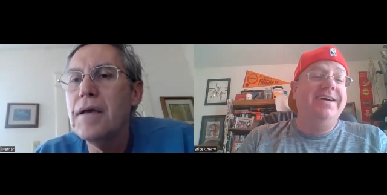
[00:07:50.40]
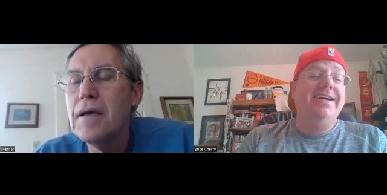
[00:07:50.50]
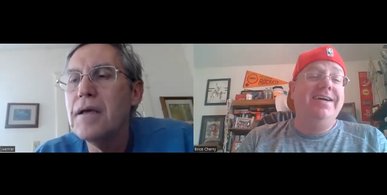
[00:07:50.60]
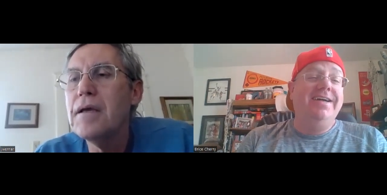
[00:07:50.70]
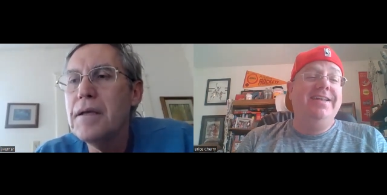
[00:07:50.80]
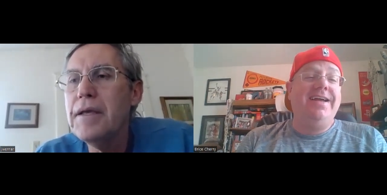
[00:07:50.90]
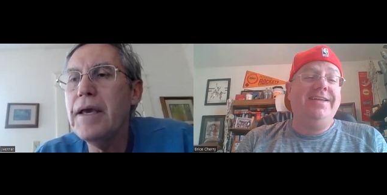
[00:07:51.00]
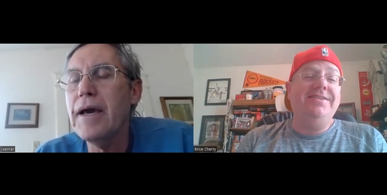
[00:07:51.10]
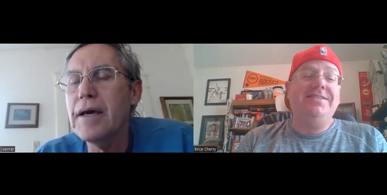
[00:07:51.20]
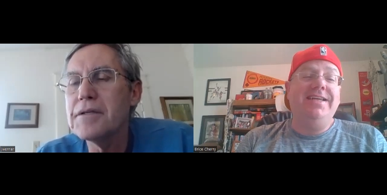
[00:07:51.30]
Speaker 1: uh,
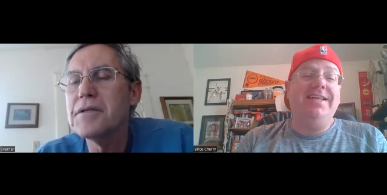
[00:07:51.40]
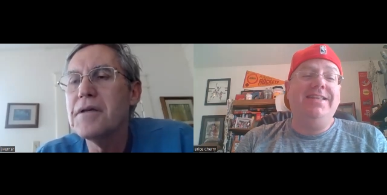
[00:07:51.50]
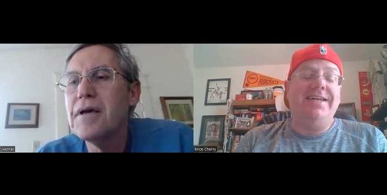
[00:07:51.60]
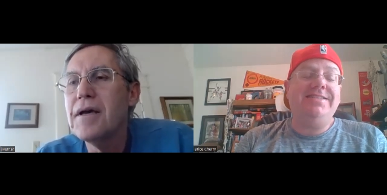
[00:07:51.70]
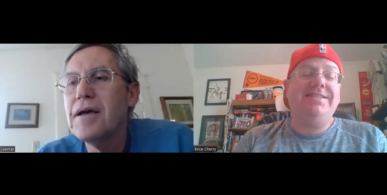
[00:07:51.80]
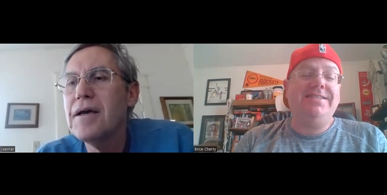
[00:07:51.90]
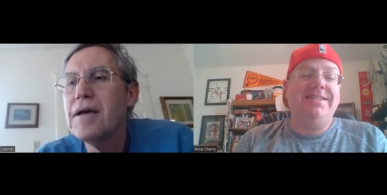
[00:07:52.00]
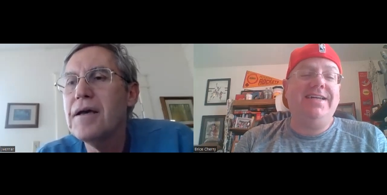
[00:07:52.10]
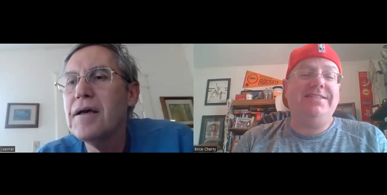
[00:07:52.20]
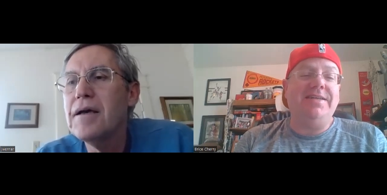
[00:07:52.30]
like yeah. you said,
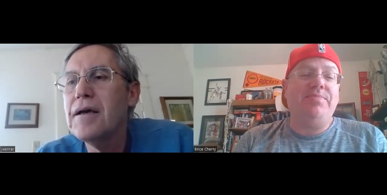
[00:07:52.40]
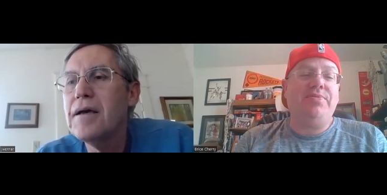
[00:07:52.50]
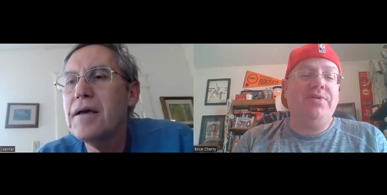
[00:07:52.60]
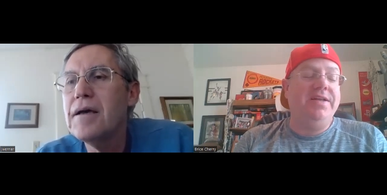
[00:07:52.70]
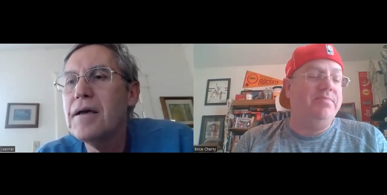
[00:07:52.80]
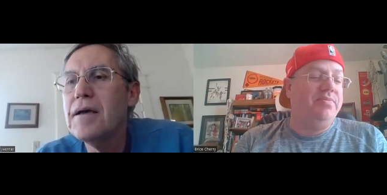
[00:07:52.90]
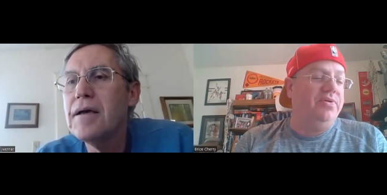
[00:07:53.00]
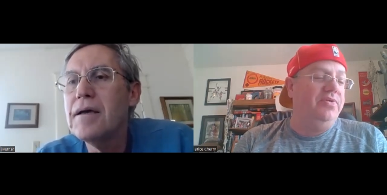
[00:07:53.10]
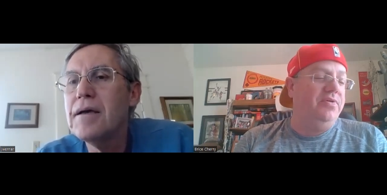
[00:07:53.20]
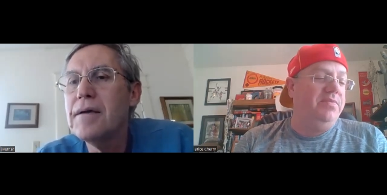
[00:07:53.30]
that's that's a pretty
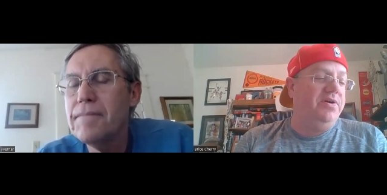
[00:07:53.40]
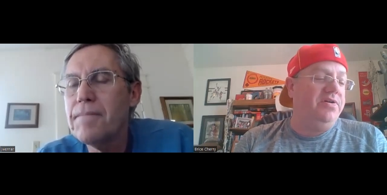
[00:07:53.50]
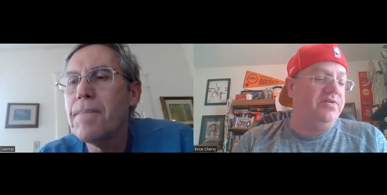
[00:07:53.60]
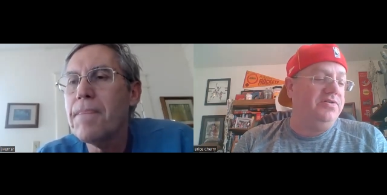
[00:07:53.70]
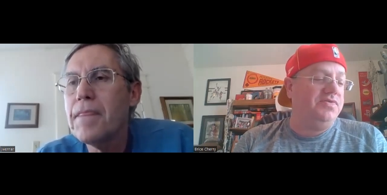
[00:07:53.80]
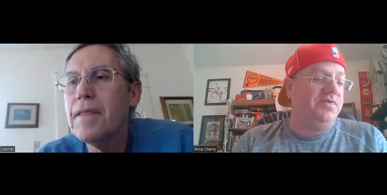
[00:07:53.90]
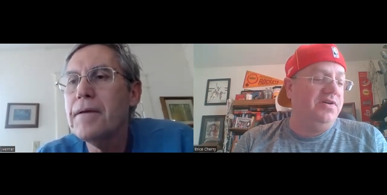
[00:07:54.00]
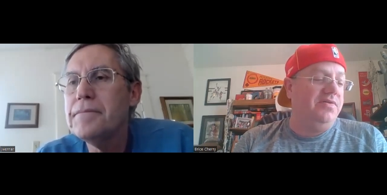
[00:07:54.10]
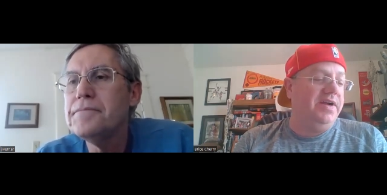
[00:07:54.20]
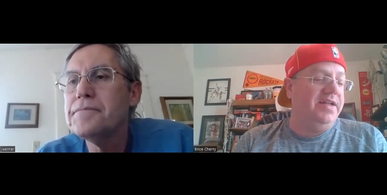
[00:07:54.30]
brutal murderer's
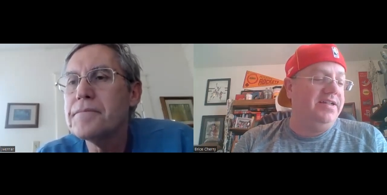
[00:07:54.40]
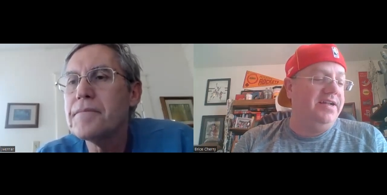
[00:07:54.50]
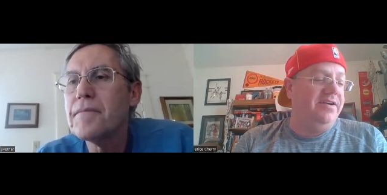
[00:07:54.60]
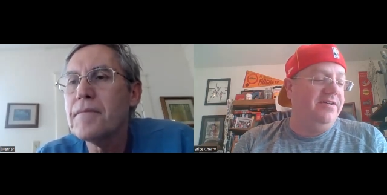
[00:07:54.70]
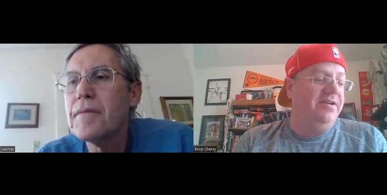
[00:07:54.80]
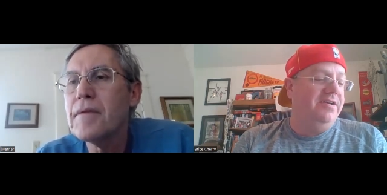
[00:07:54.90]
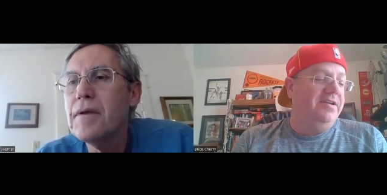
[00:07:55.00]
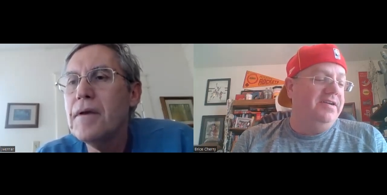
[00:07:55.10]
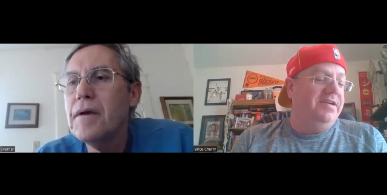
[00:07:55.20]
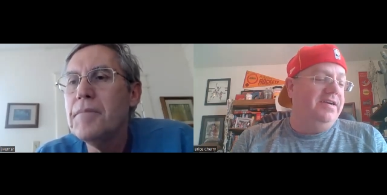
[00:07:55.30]
row right there.
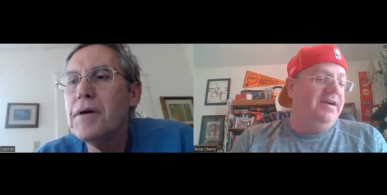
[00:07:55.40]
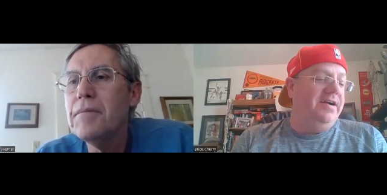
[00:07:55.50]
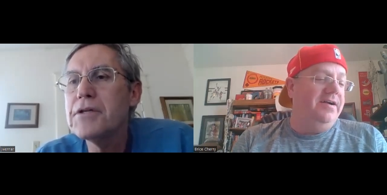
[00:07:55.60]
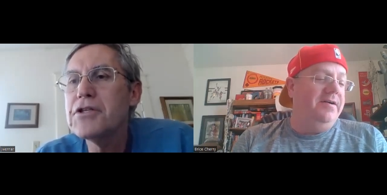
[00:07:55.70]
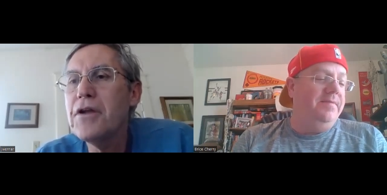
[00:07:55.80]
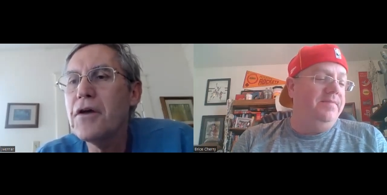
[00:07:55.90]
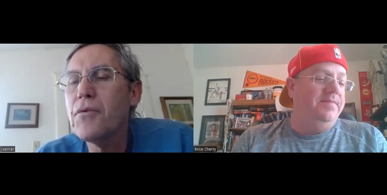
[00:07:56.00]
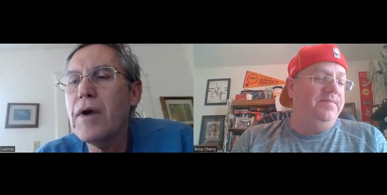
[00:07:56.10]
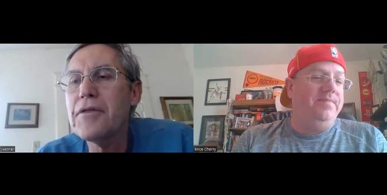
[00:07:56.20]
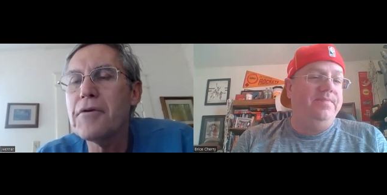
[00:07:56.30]
But, but you know the uh,
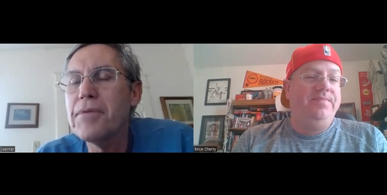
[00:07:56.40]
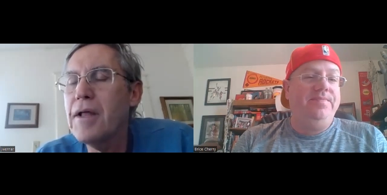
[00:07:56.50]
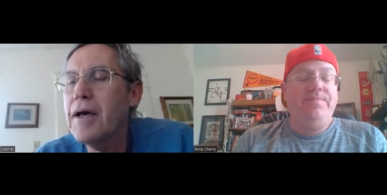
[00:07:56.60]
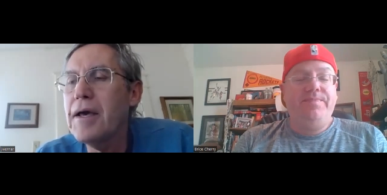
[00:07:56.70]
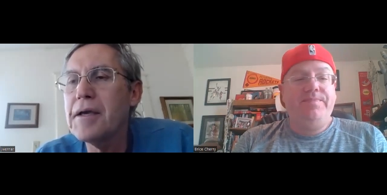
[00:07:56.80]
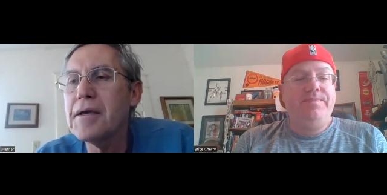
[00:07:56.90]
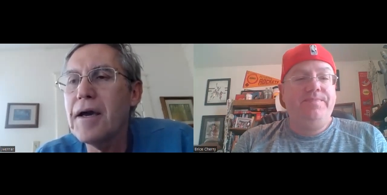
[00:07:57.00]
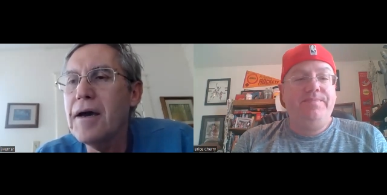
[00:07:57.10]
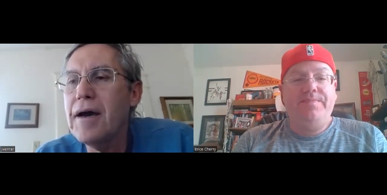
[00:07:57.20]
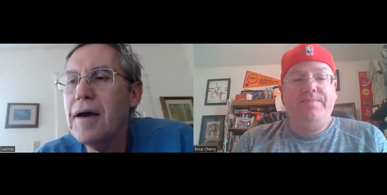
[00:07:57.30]
Speaker 2: way they're playing,
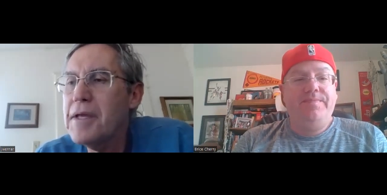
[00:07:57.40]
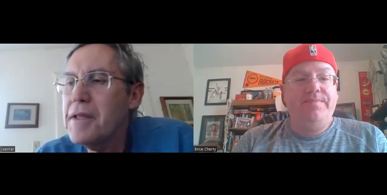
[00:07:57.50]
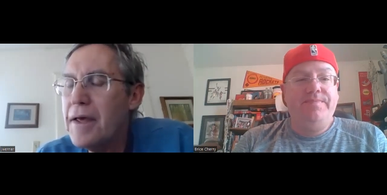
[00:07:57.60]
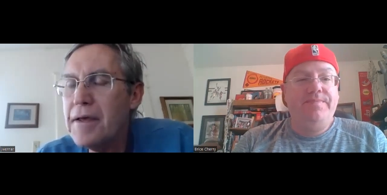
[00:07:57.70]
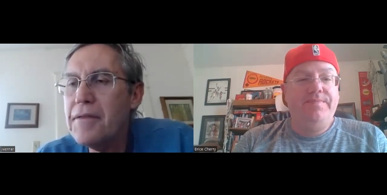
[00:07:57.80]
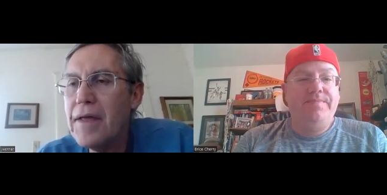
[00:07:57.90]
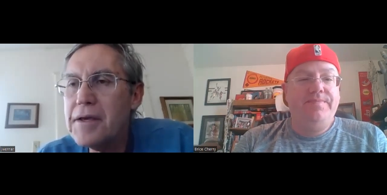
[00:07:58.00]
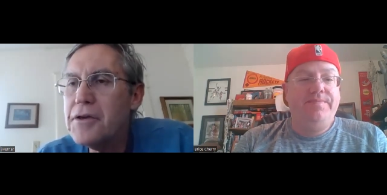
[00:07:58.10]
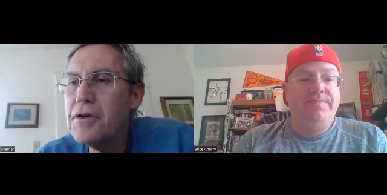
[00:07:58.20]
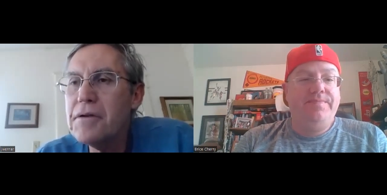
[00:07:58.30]
I mean they they
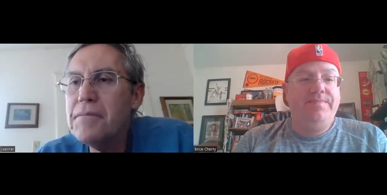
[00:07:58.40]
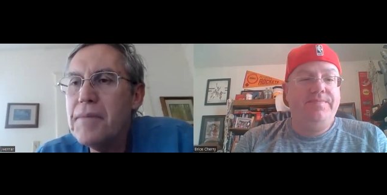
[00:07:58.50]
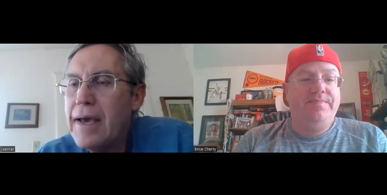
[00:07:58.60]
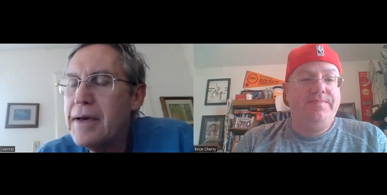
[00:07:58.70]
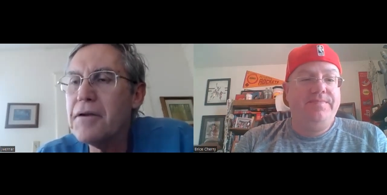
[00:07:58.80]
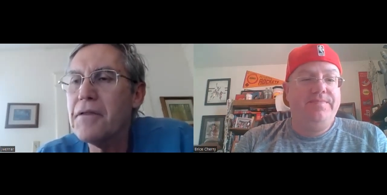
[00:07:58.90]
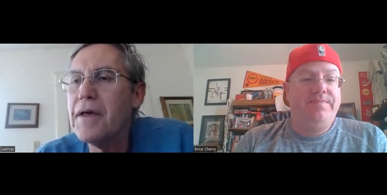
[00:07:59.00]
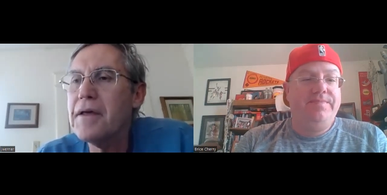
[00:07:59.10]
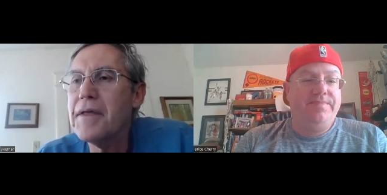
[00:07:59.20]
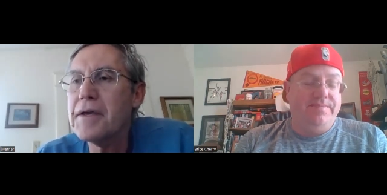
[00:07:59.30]
could handle
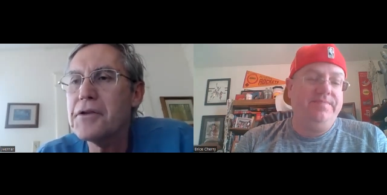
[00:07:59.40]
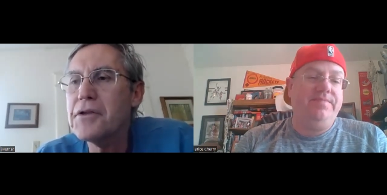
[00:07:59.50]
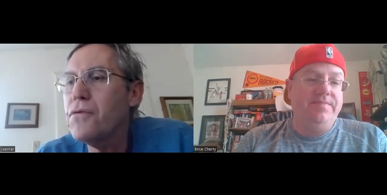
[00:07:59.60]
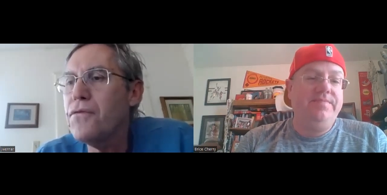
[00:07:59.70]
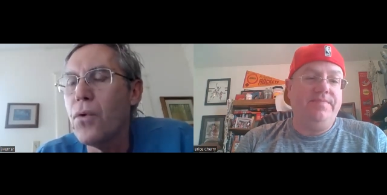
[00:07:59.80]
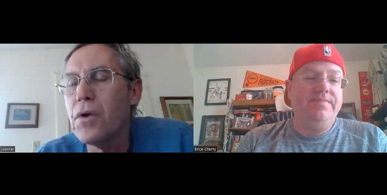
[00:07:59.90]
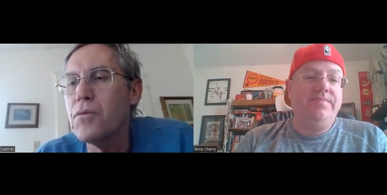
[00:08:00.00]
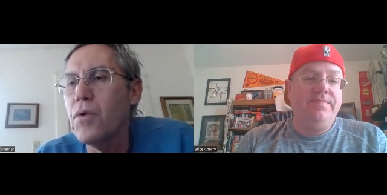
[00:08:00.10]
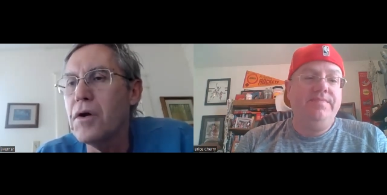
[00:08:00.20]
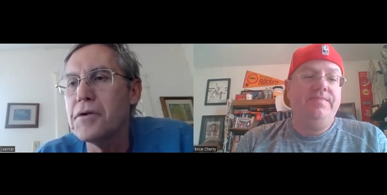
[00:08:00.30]
that. They could go four
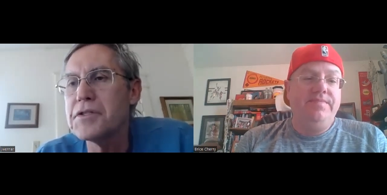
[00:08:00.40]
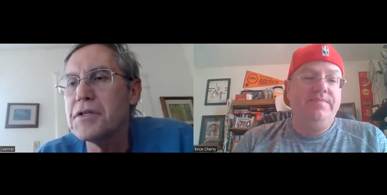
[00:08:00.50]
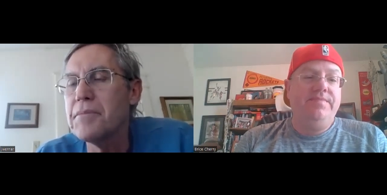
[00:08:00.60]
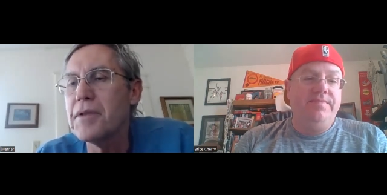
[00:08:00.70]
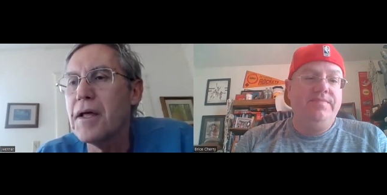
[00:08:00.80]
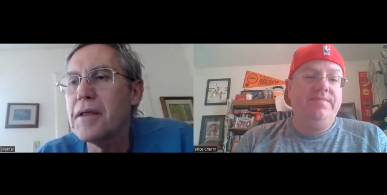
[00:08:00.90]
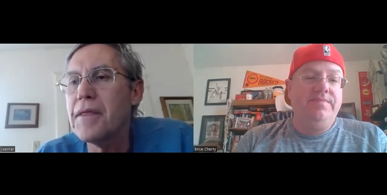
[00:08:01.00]
and one or something like